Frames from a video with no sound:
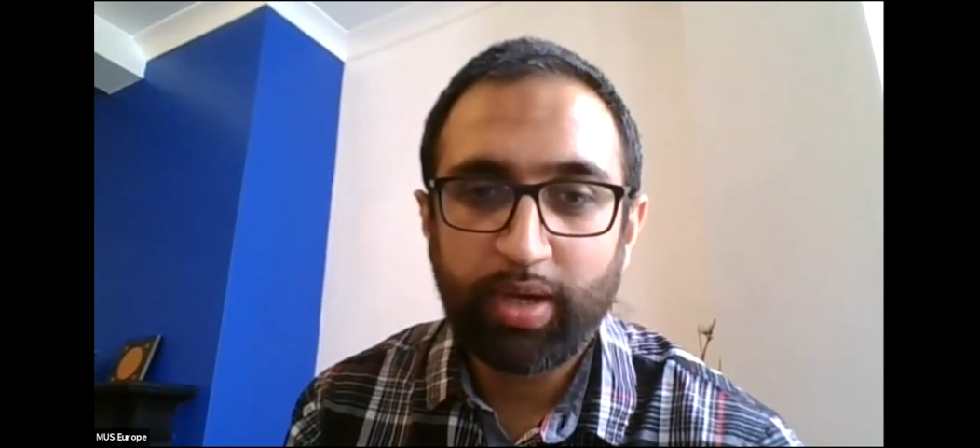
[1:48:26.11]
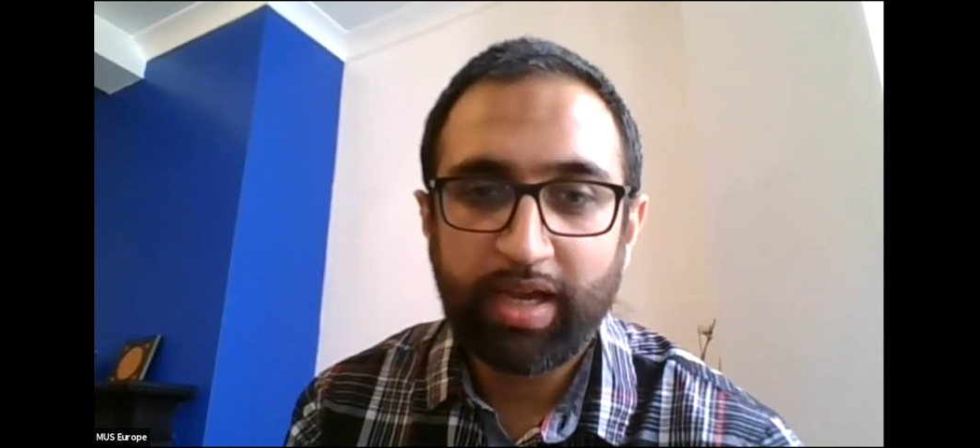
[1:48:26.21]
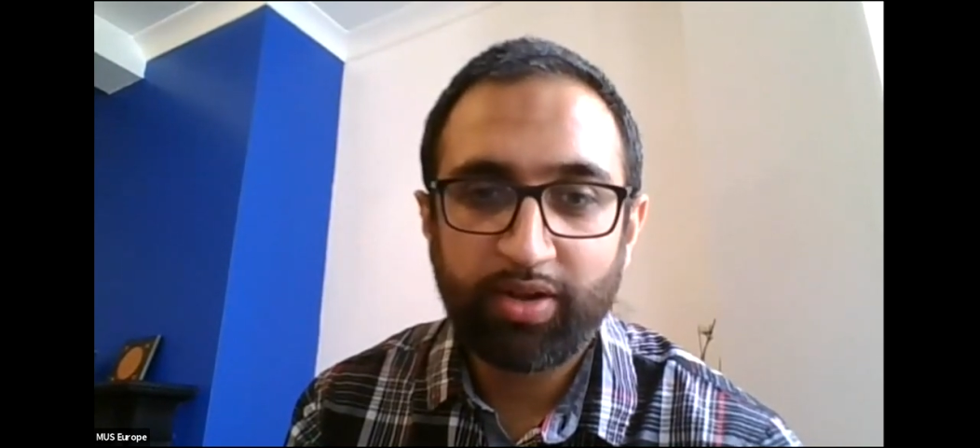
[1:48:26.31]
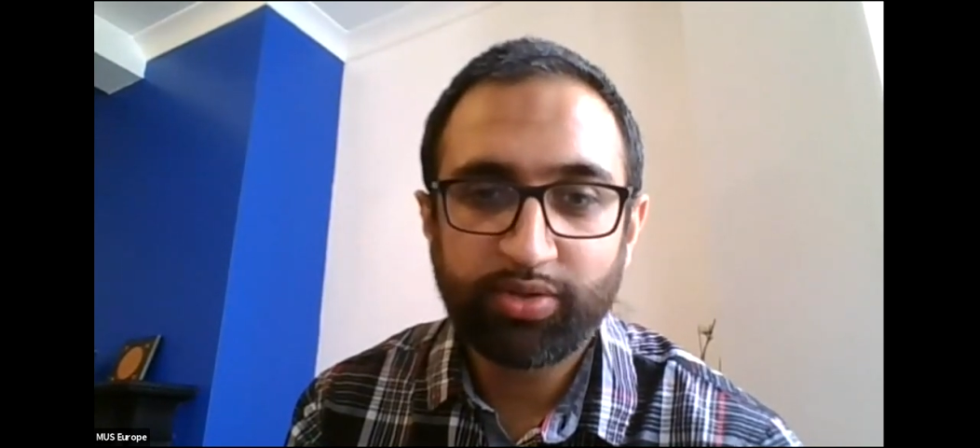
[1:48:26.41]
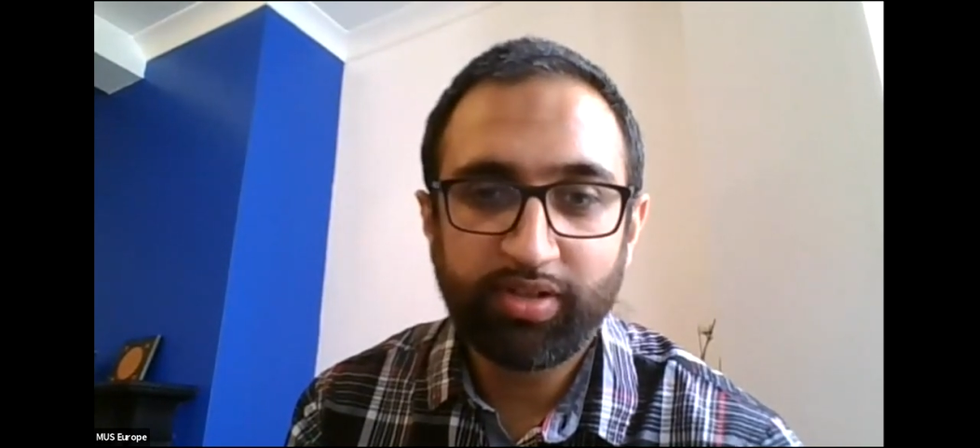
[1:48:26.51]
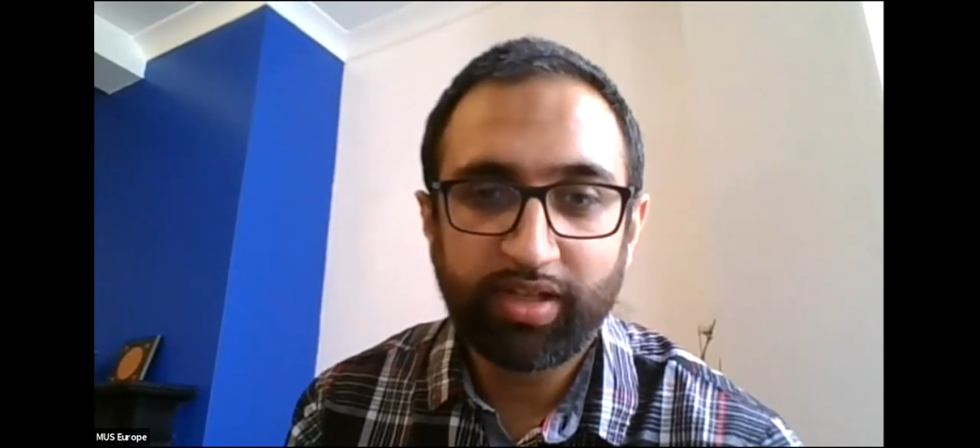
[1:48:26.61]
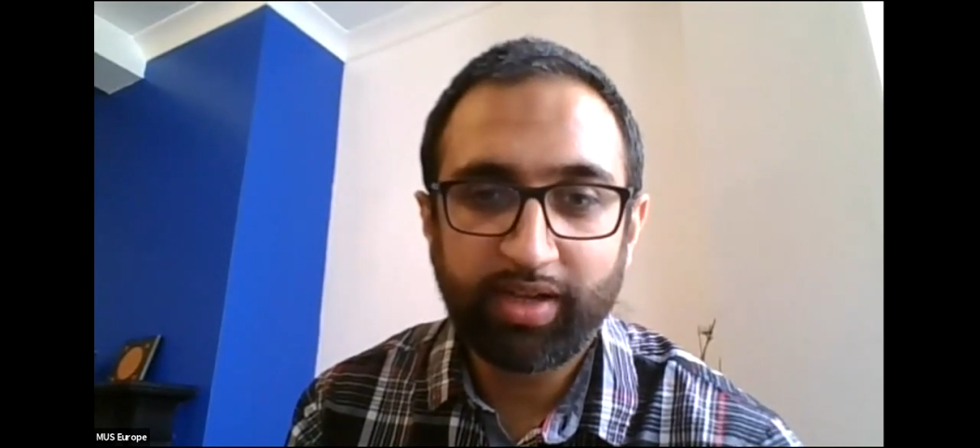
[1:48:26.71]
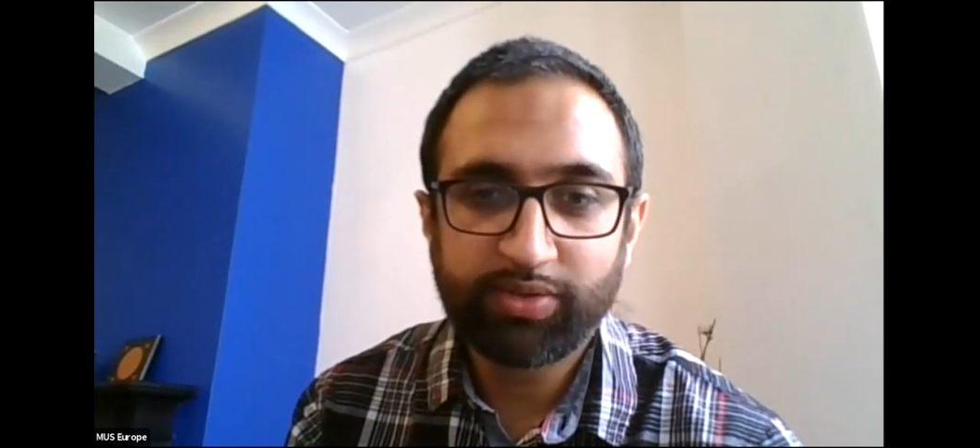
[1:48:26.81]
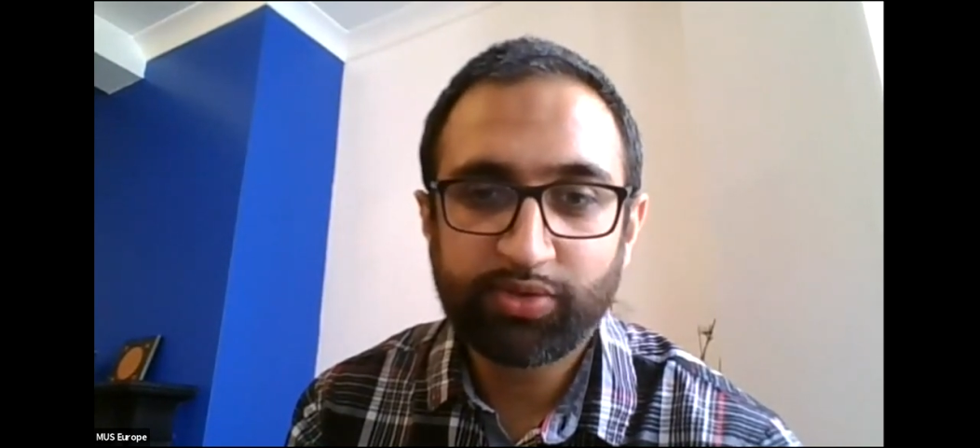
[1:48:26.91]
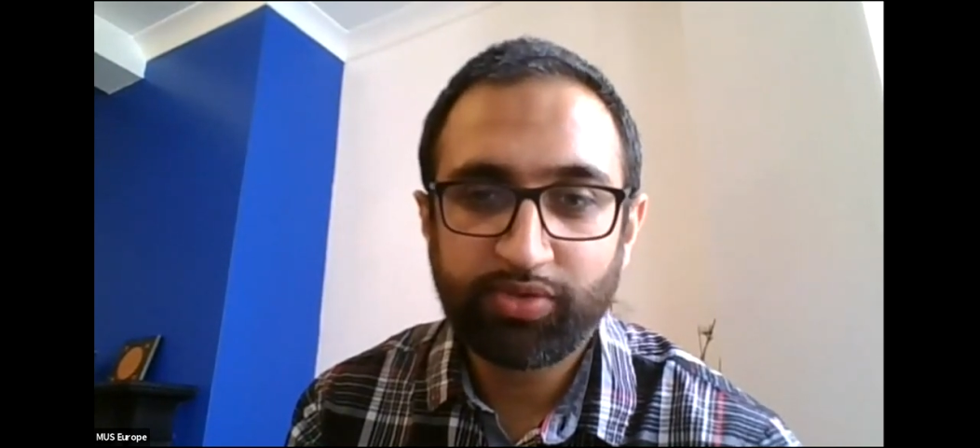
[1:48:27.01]
how to
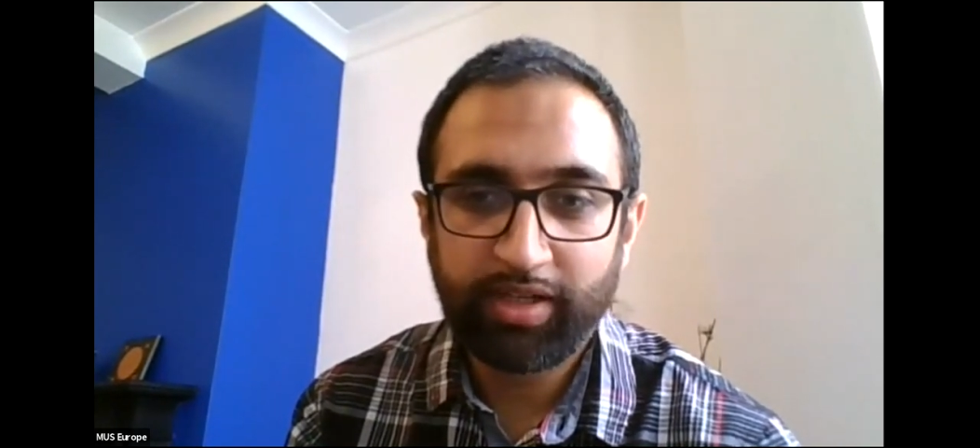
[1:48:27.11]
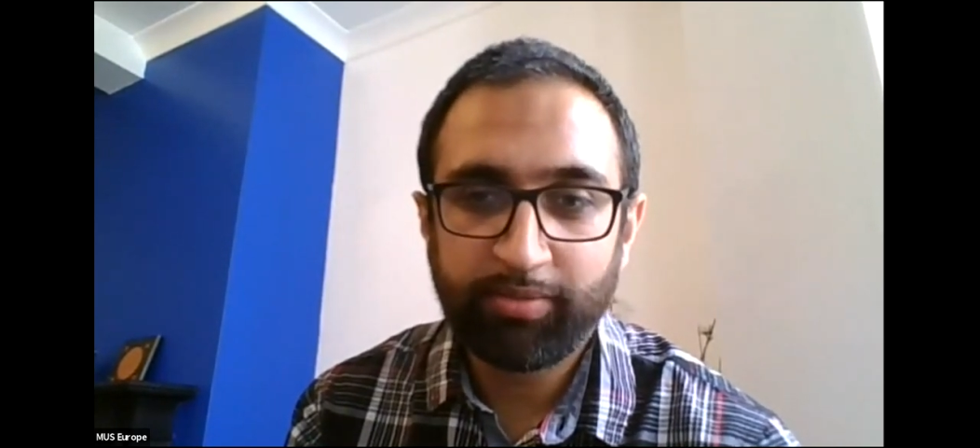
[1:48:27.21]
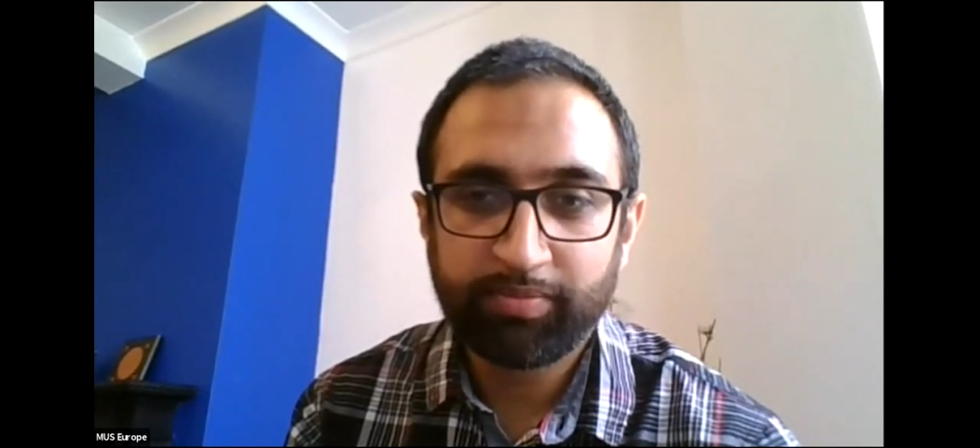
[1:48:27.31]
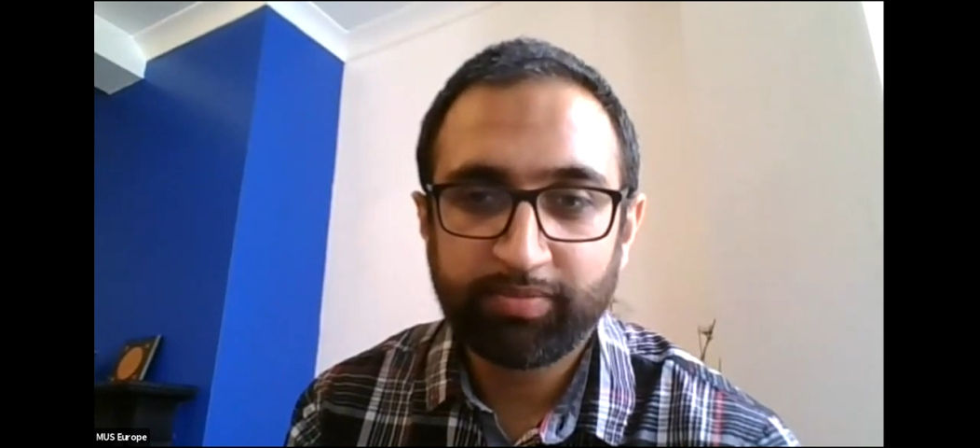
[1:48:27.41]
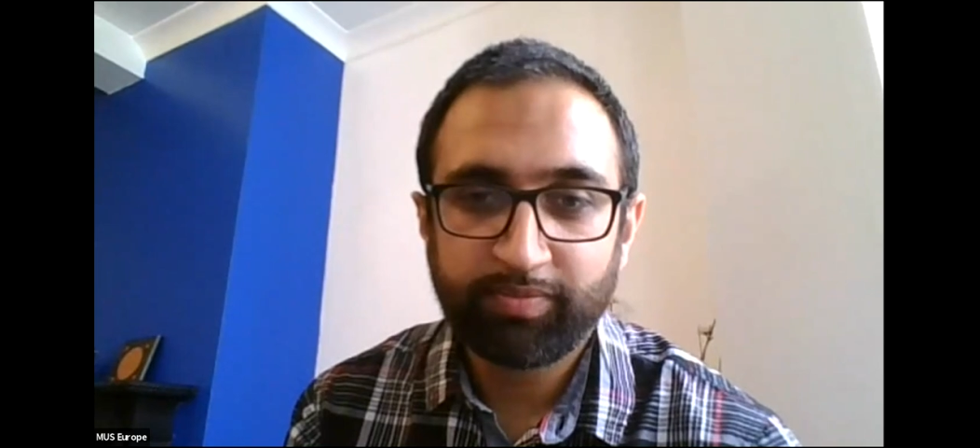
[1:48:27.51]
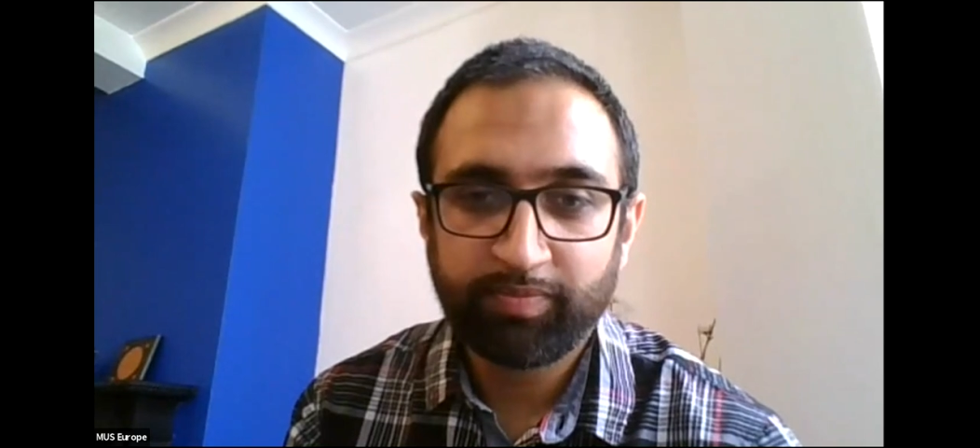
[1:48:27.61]
live stream